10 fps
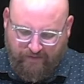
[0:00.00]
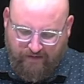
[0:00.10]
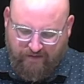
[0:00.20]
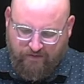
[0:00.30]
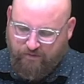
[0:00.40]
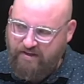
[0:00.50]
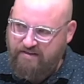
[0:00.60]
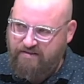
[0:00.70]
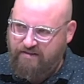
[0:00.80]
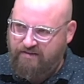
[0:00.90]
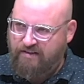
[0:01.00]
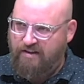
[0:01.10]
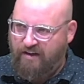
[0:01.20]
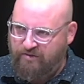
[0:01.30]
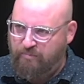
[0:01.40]
And that the reason that the
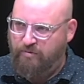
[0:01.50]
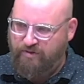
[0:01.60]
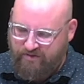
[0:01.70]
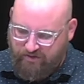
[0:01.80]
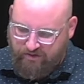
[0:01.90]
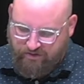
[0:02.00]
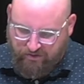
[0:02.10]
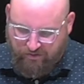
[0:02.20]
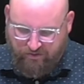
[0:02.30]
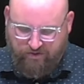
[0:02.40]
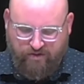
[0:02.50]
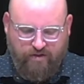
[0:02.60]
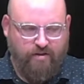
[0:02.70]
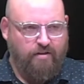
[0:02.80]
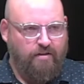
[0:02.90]
gospel is good news
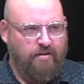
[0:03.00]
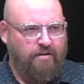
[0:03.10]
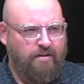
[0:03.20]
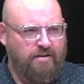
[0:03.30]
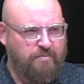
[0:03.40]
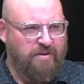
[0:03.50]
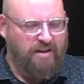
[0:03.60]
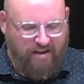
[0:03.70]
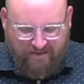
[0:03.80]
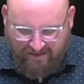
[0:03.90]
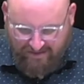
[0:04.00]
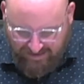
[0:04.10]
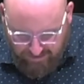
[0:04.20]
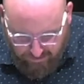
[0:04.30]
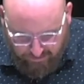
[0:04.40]
is because it
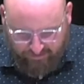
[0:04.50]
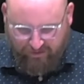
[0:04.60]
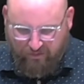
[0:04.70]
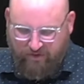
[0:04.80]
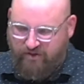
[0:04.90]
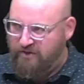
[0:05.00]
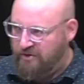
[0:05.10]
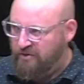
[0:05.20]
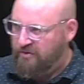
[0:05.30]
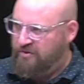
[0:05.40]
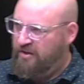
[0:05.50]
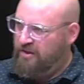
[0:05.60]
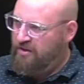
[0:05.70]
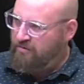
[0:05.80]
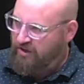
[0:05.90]
deals with the news
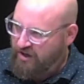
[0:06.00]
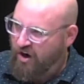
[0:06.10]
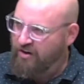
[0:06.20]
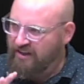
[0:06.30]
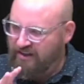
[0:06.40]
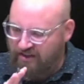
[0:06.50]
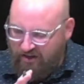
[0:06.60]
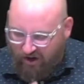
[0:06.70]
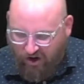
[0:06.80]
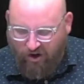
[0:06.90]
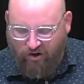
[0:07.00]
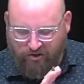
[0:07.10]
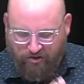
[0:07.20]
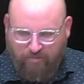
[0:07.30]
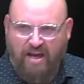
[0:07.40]
regarding all
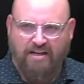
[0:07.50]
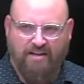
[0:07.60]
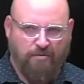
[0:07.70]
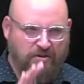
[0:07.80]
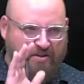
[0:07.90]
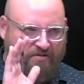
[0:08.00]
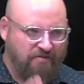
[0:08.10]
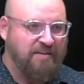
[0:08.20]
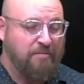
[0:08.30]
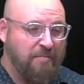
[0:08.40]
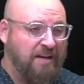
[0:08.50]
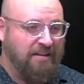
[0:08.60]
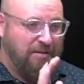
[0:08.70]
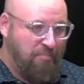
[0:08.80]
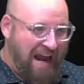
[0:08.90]
humanity, which is
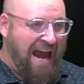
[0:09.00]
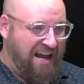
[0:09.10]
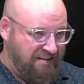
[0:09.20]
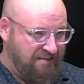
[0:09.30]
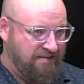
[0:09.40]
fundamentally bad.